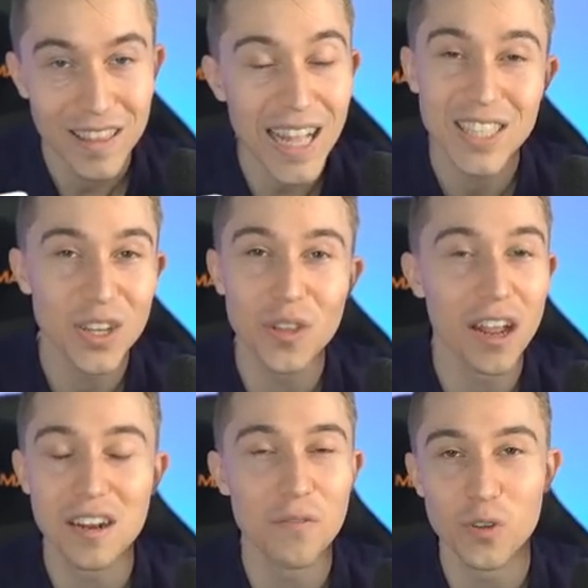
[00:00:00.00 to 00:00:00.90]
that's still
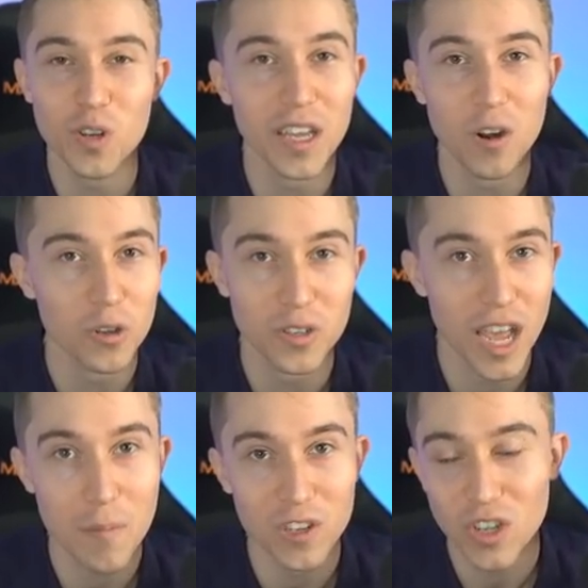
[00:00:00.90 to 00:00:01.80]
not enough for you to get all your
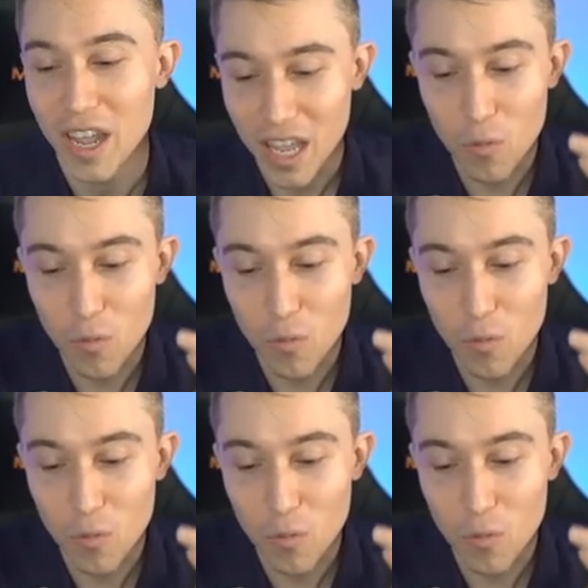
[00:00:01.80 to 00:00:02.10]
damage.